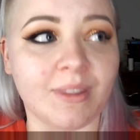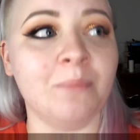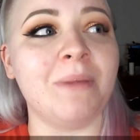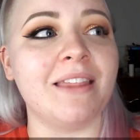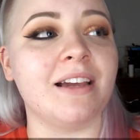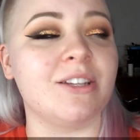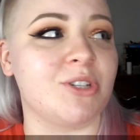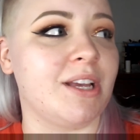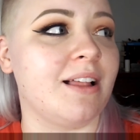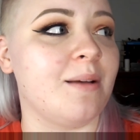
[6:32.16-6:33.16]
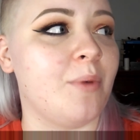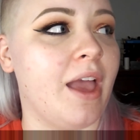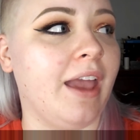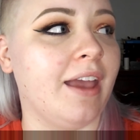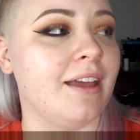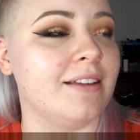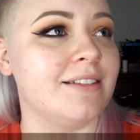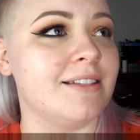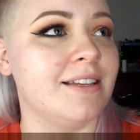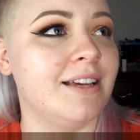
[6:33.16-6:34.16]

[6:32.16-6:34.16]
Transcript: by the country club, and